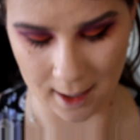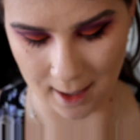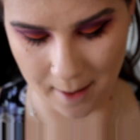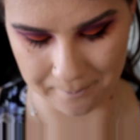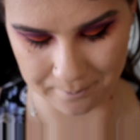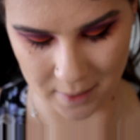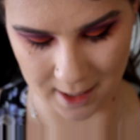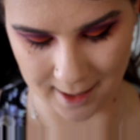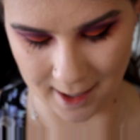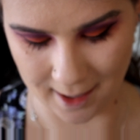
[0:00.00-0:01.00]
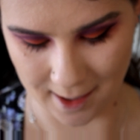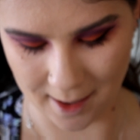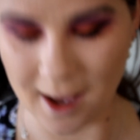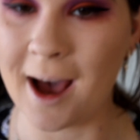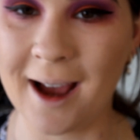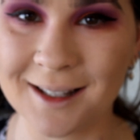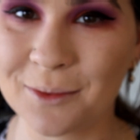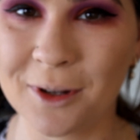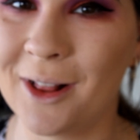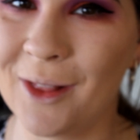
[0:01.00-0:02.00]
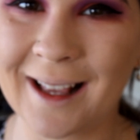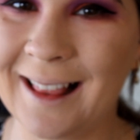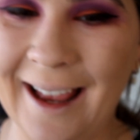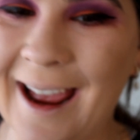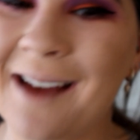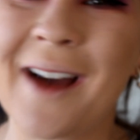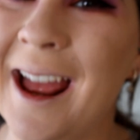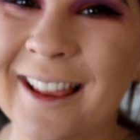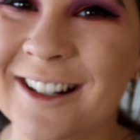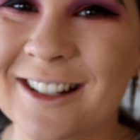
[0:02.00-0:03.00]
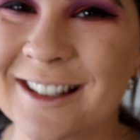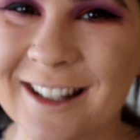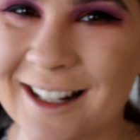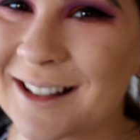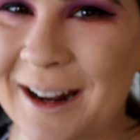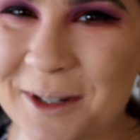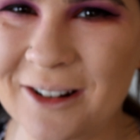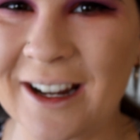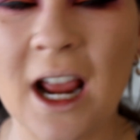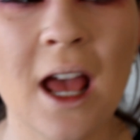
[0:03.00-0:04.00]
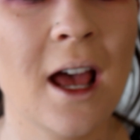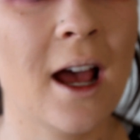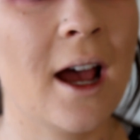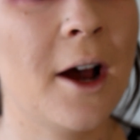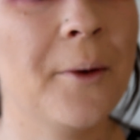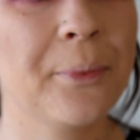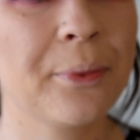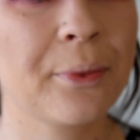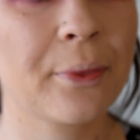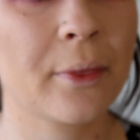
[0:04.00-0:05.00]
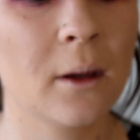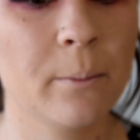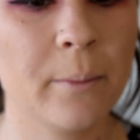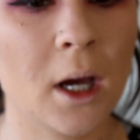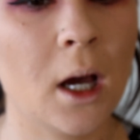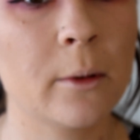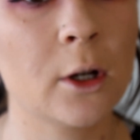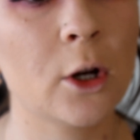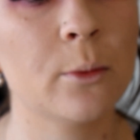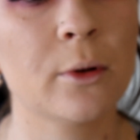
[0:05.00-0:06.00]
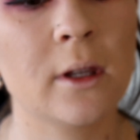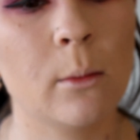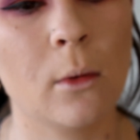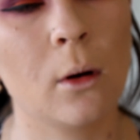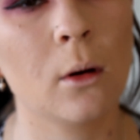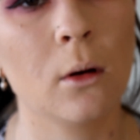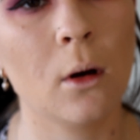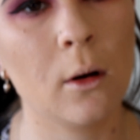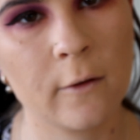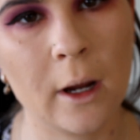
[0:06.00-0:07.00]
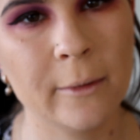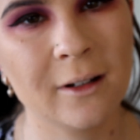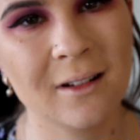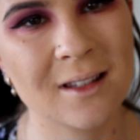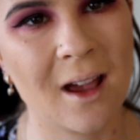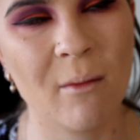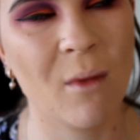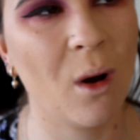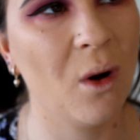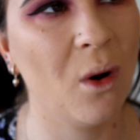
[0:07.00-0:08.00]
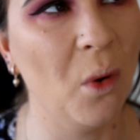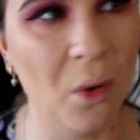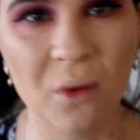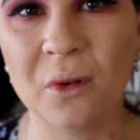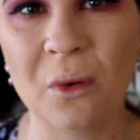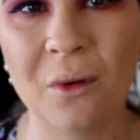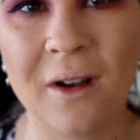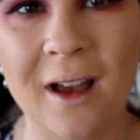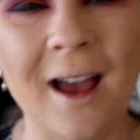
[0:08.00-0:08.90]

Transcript: but I just want to look like I have eyelashes, so that's what I'm doing. But I'm going to go put them on off camera because I'm awful